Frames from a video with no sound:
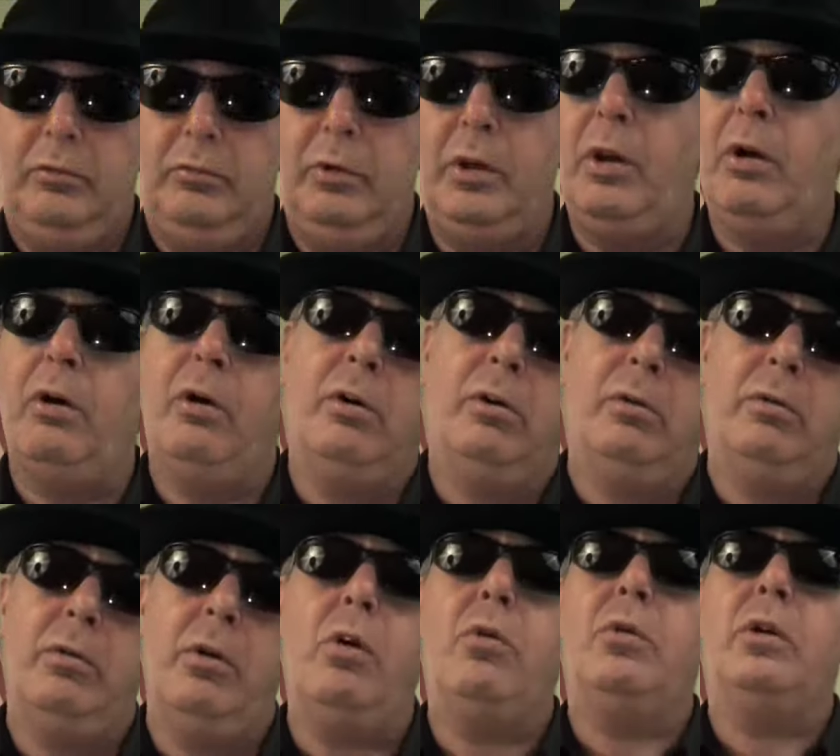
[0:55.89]
We all
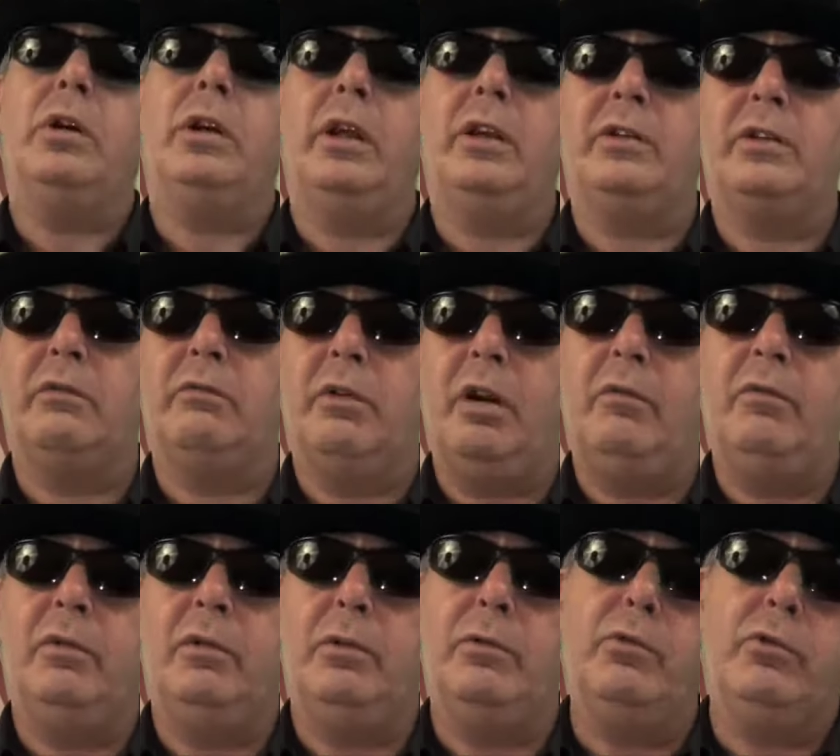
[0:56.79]
know it as the
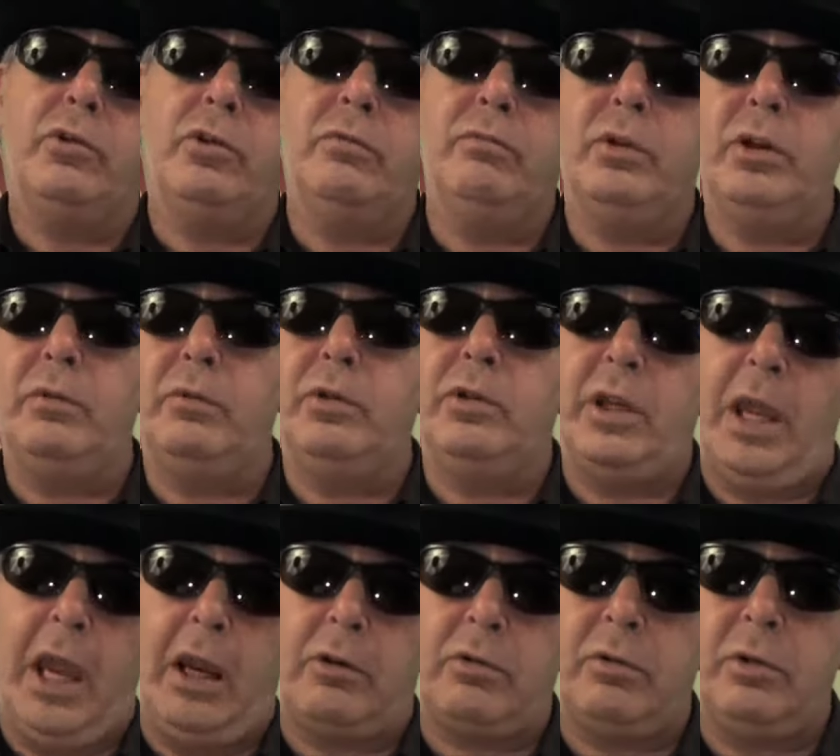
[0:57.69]
Revolution, but it was
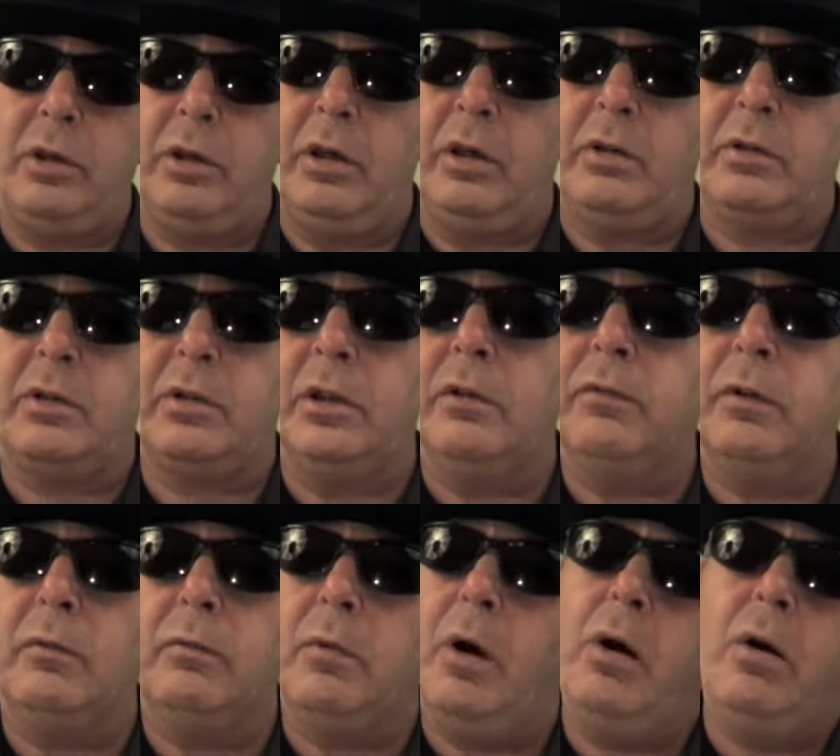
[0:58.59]
actually a
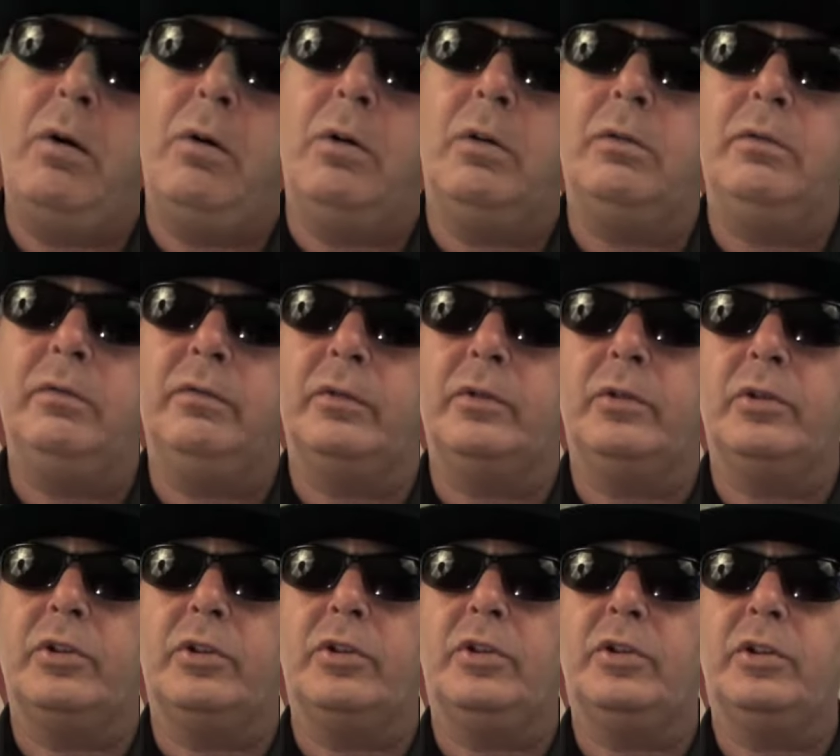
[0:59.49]
civil war
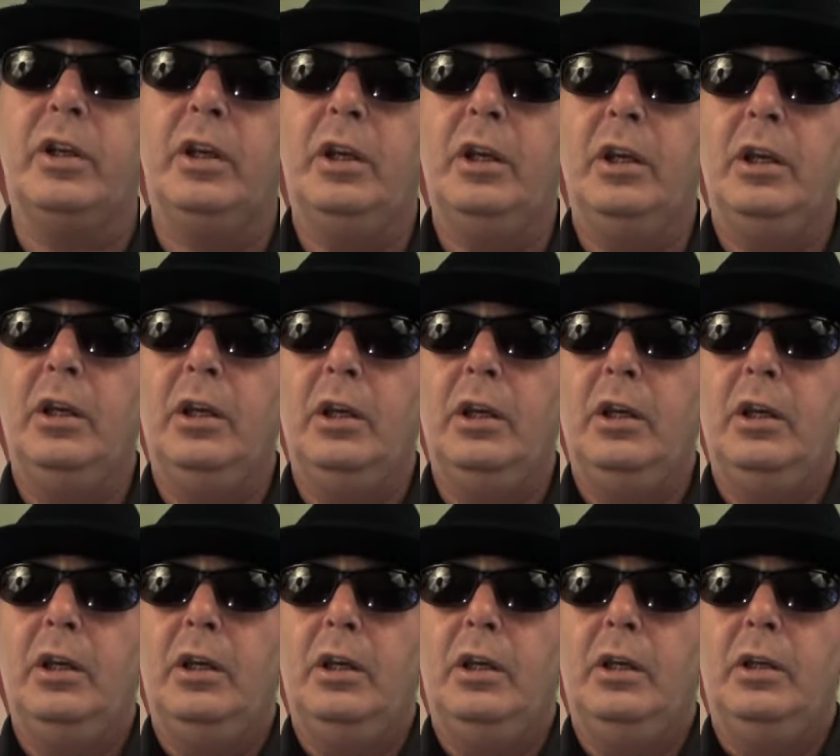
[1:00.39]
versus
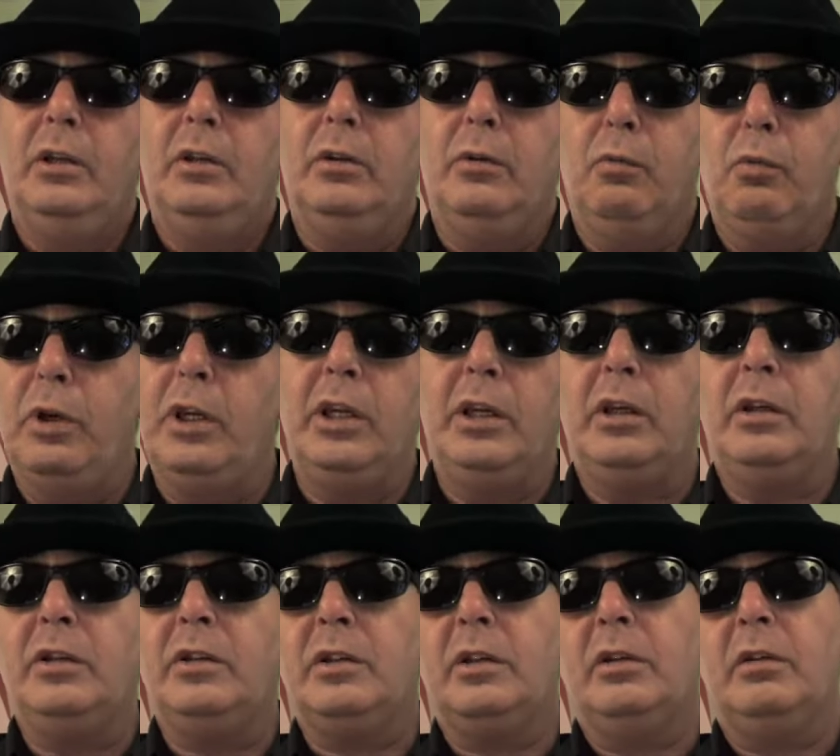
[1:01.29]
the
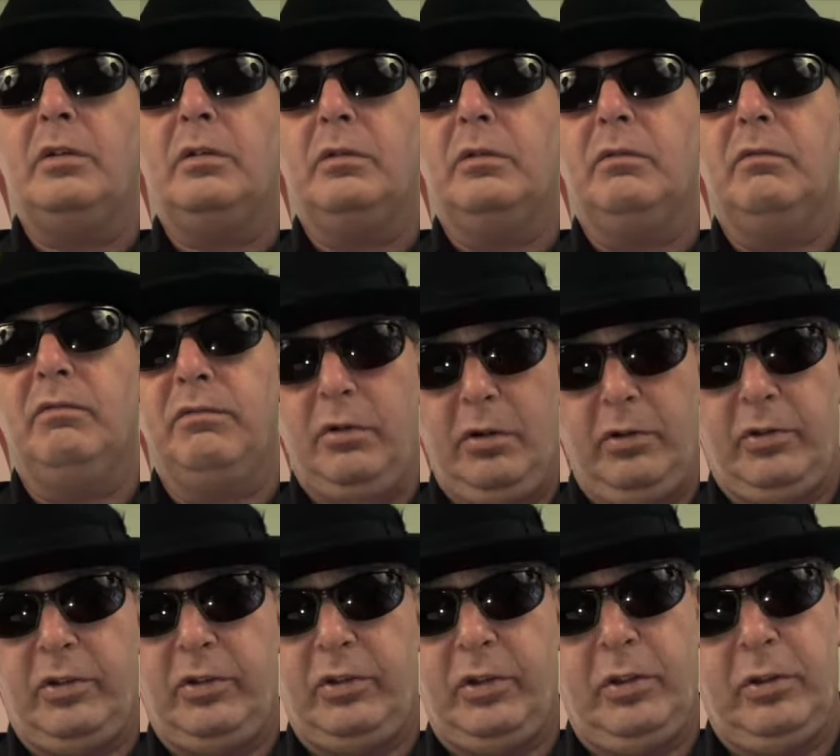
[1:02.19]
Whigs
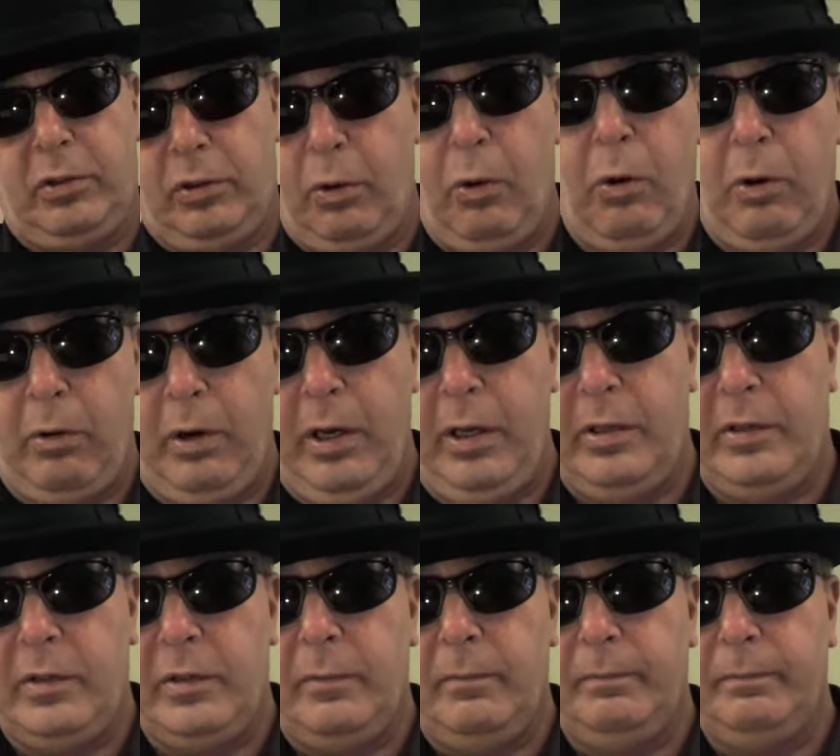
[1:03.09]
versus the
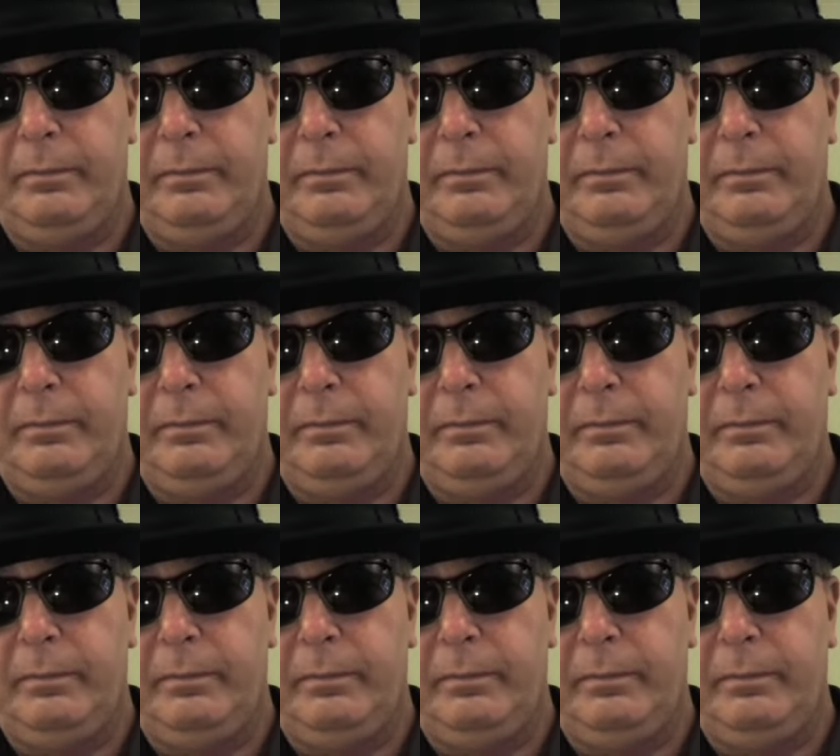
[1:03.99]
Tories.